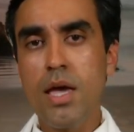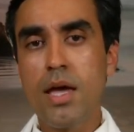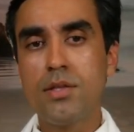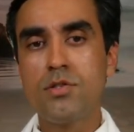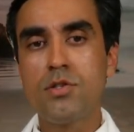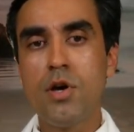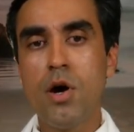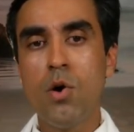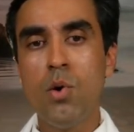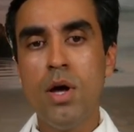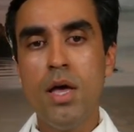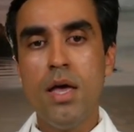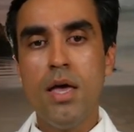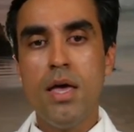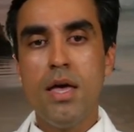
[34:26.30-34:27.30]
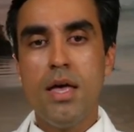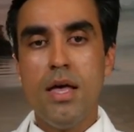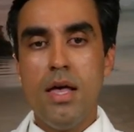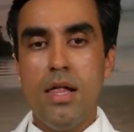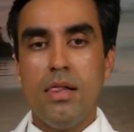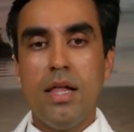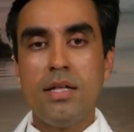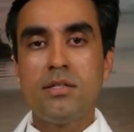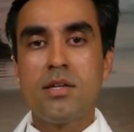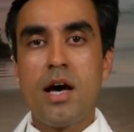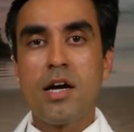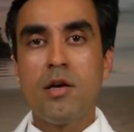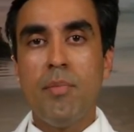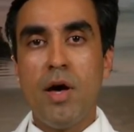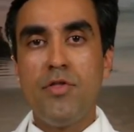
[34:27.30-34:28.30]
And so let's
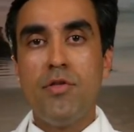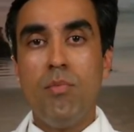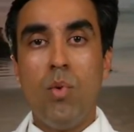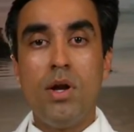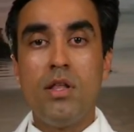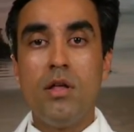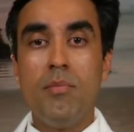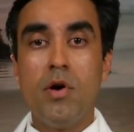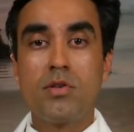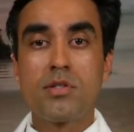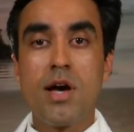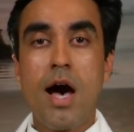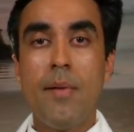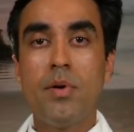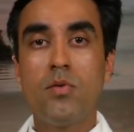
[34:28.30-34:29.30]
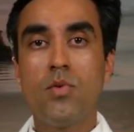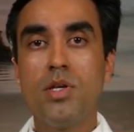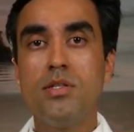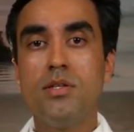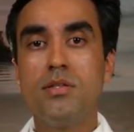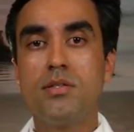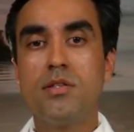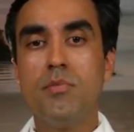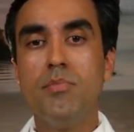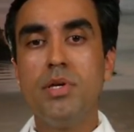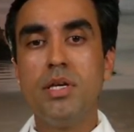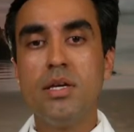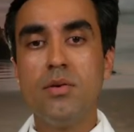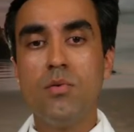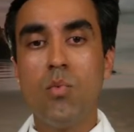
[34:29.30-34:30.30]
talk about the, one of the most common reasons to
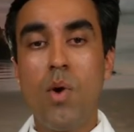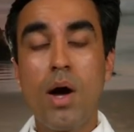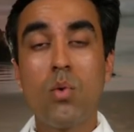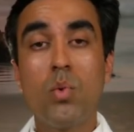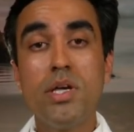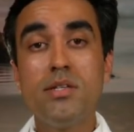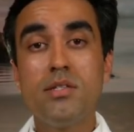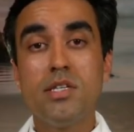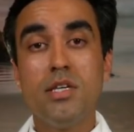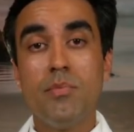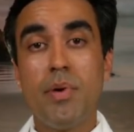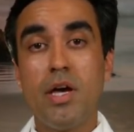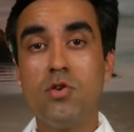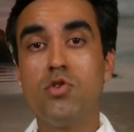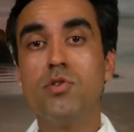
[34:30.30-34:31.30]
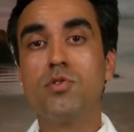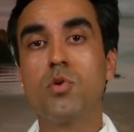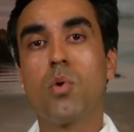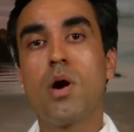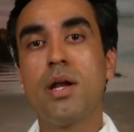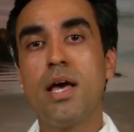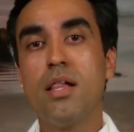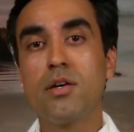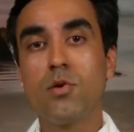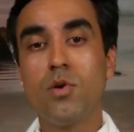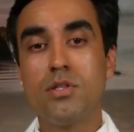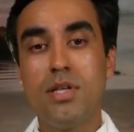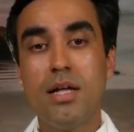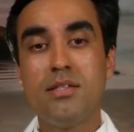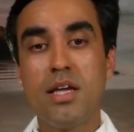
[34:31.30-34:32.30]
be why we see patients who are on
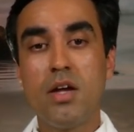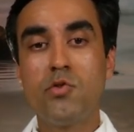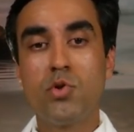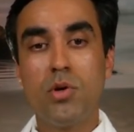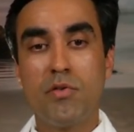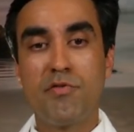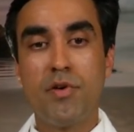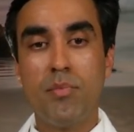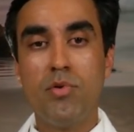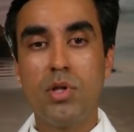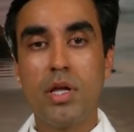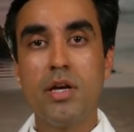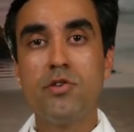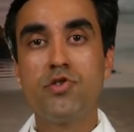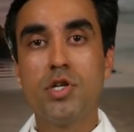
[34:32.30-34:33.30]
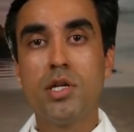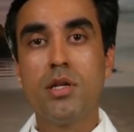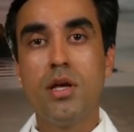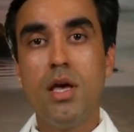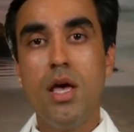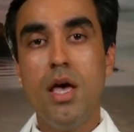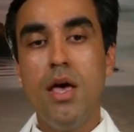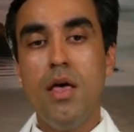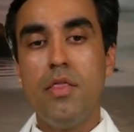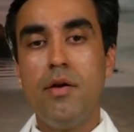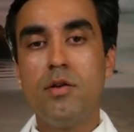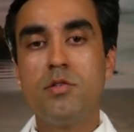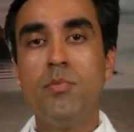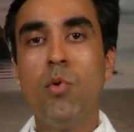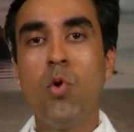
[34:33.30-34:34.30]
Eliquis. That's atrial fibrillation.
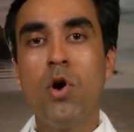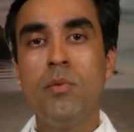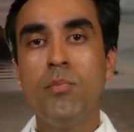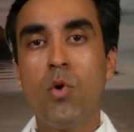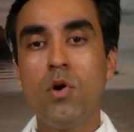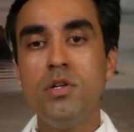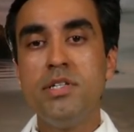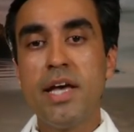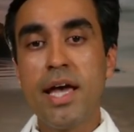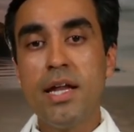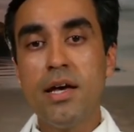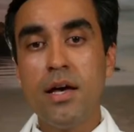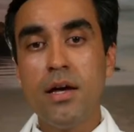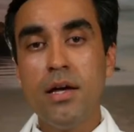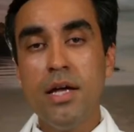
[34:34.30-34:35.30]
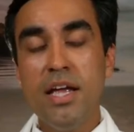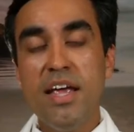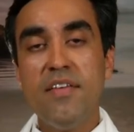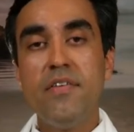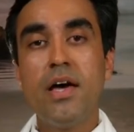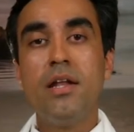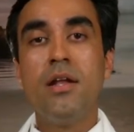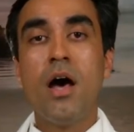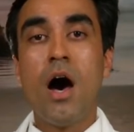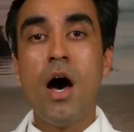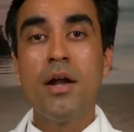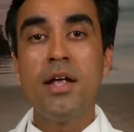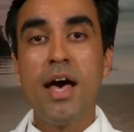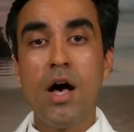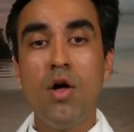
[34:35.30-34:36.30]
There's more and more data that an
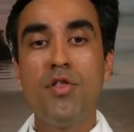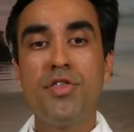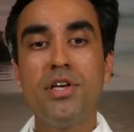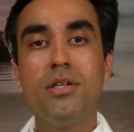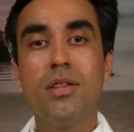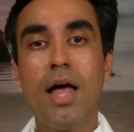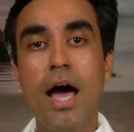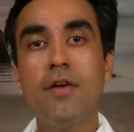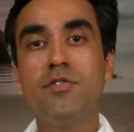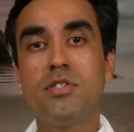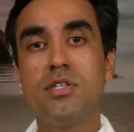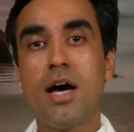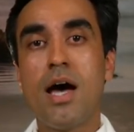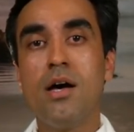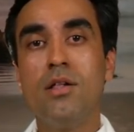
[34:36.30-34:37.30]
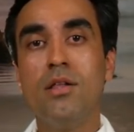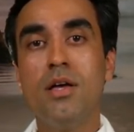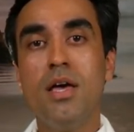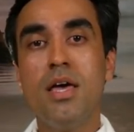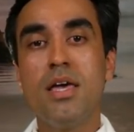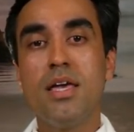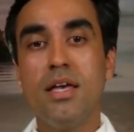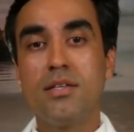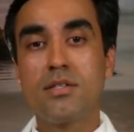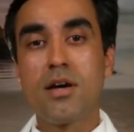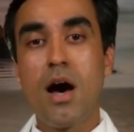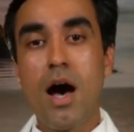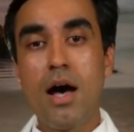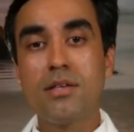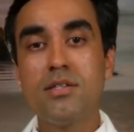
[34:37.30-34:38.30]
unhealthy lifestyle is
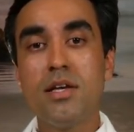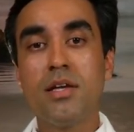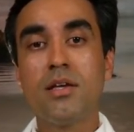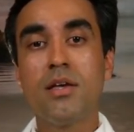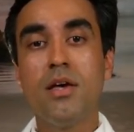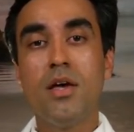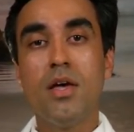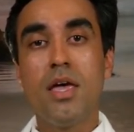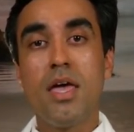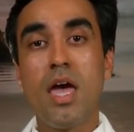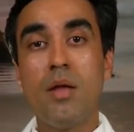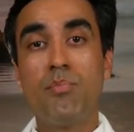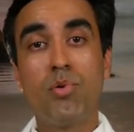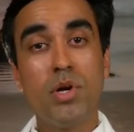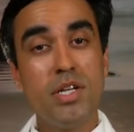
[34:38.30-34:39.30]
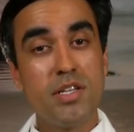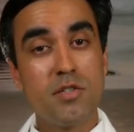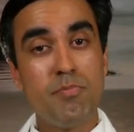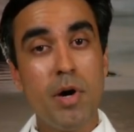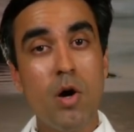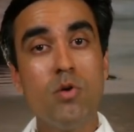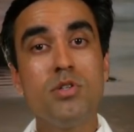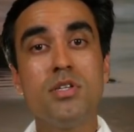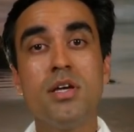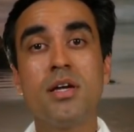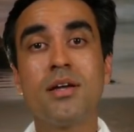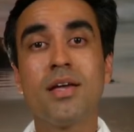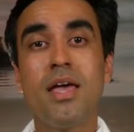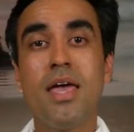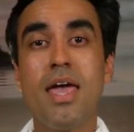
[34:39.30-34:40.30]
causing and
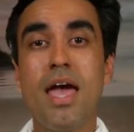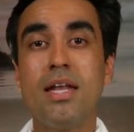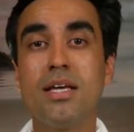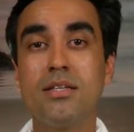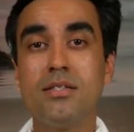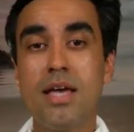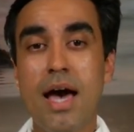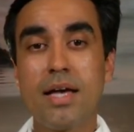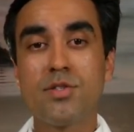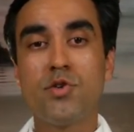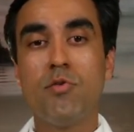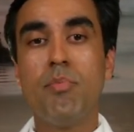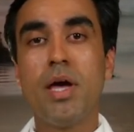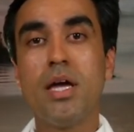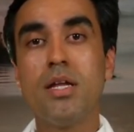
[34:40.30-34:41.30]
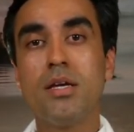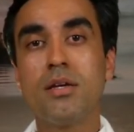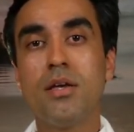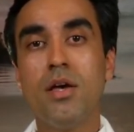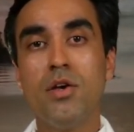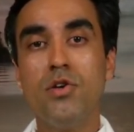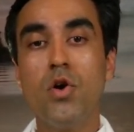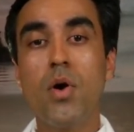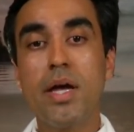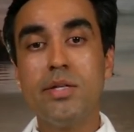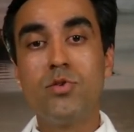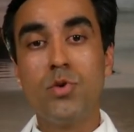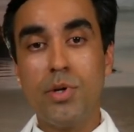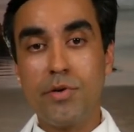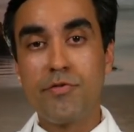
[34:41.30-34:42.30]
predisposing and exacerbating your
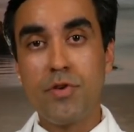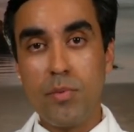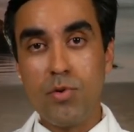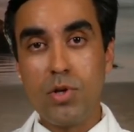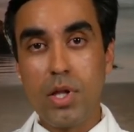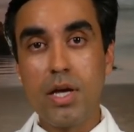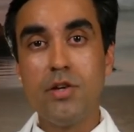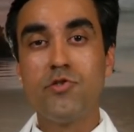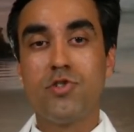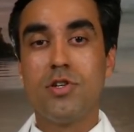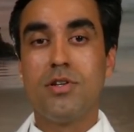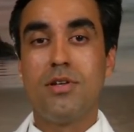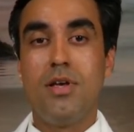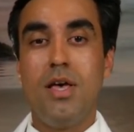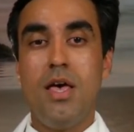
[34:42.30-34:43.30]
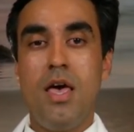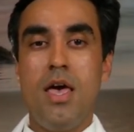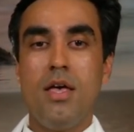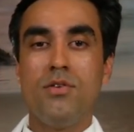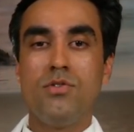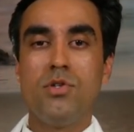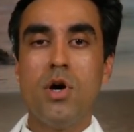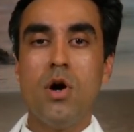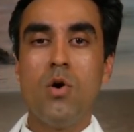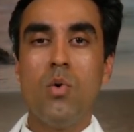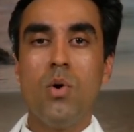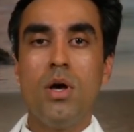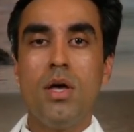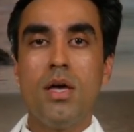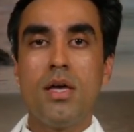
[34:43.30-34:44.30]
atrial fibrillation.
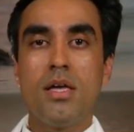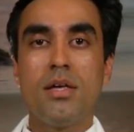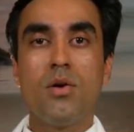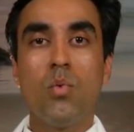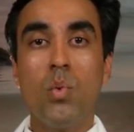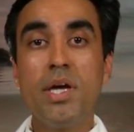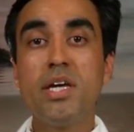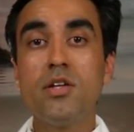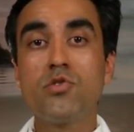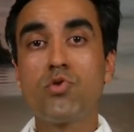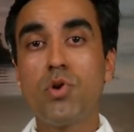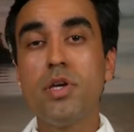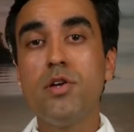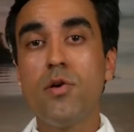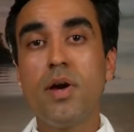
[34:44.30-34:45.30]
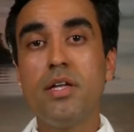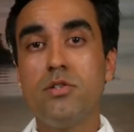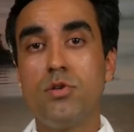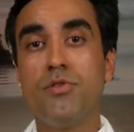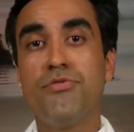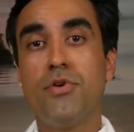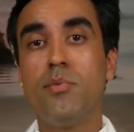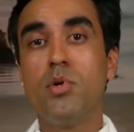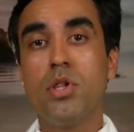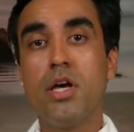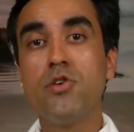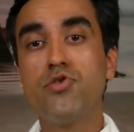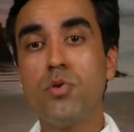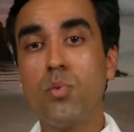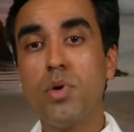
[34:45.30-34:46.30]
So we can treat your atrial
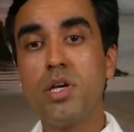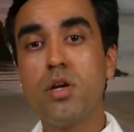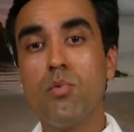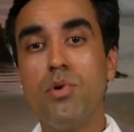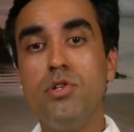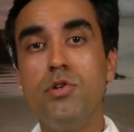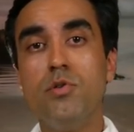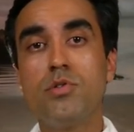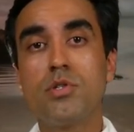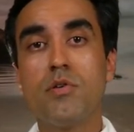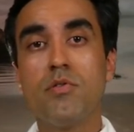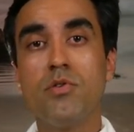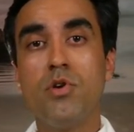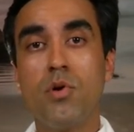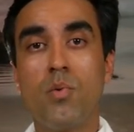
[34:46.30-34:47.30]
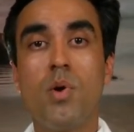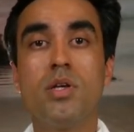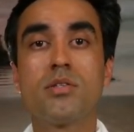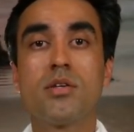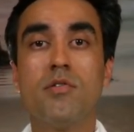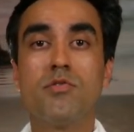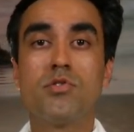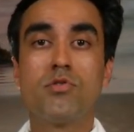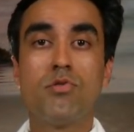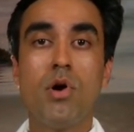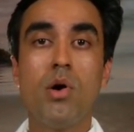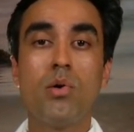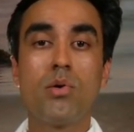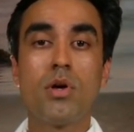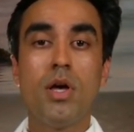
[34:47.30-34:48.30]
fibrillation. We can reduce uh, your risk of
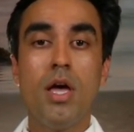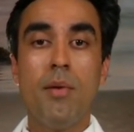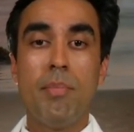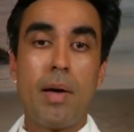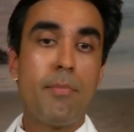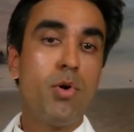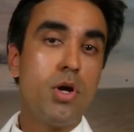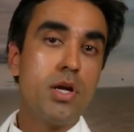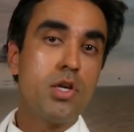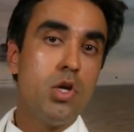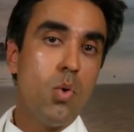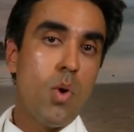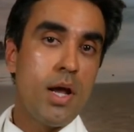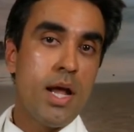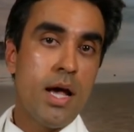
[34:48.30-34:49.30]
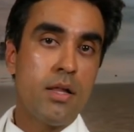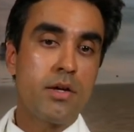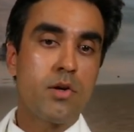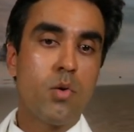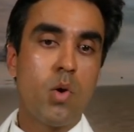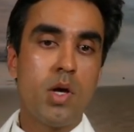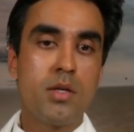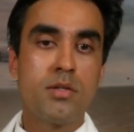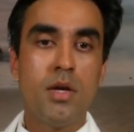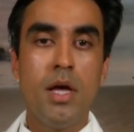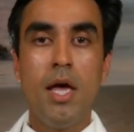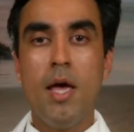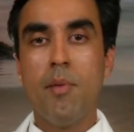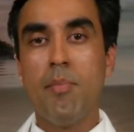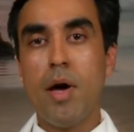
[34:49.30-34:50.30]
stroke by putting you on Eliquis,
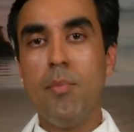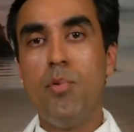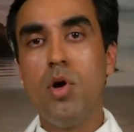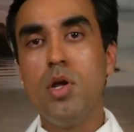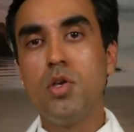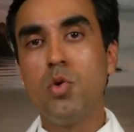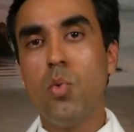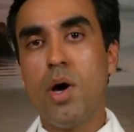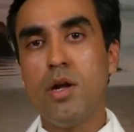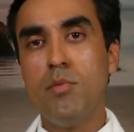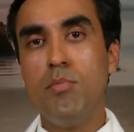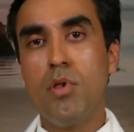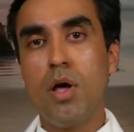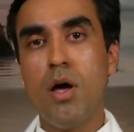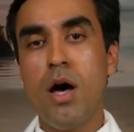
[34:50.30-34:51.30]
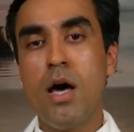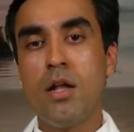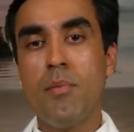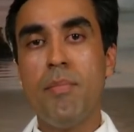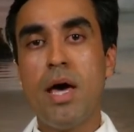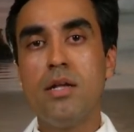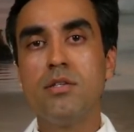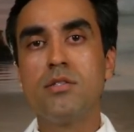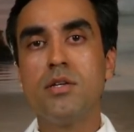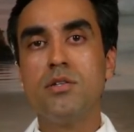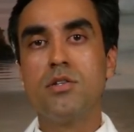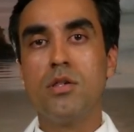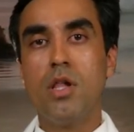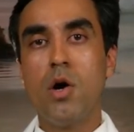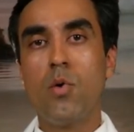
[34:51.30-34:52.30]
by putting you on a, on a
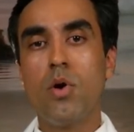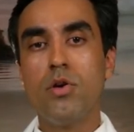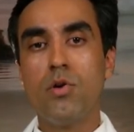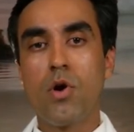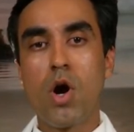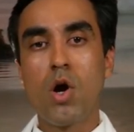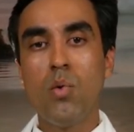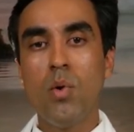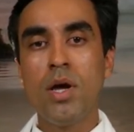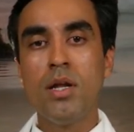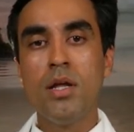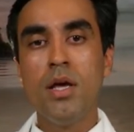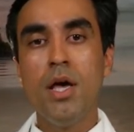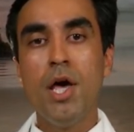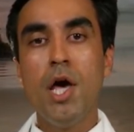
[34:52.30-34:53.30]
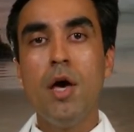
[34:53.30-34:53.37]
medicine to lower your heart rate